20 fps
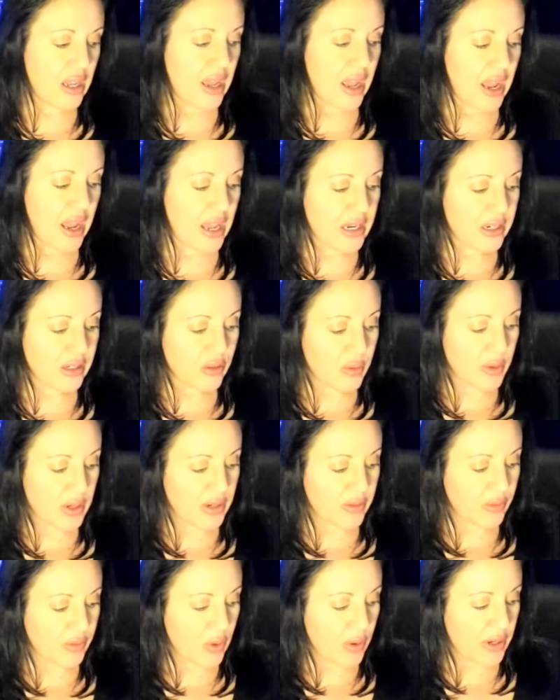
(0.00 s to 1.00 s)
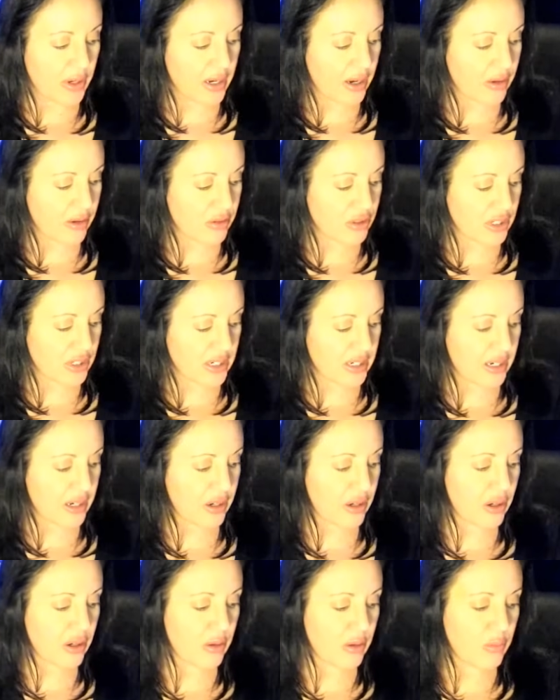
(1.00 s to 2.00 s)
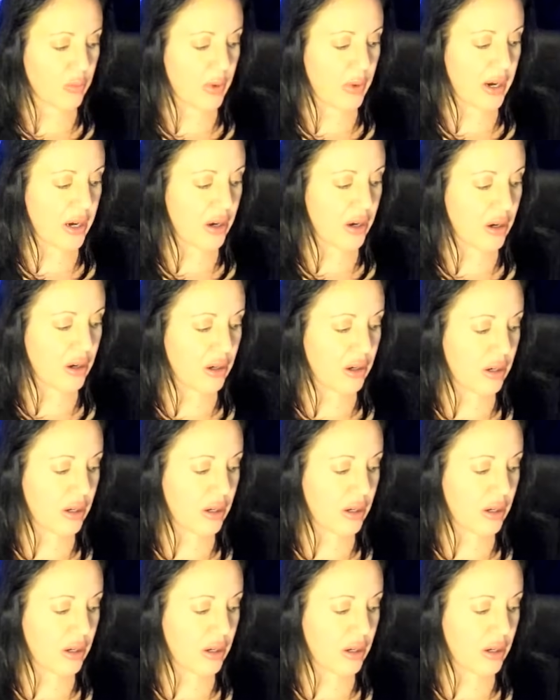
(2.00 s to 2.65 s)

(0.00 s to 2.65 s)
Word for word: and the queen of coin energy here, where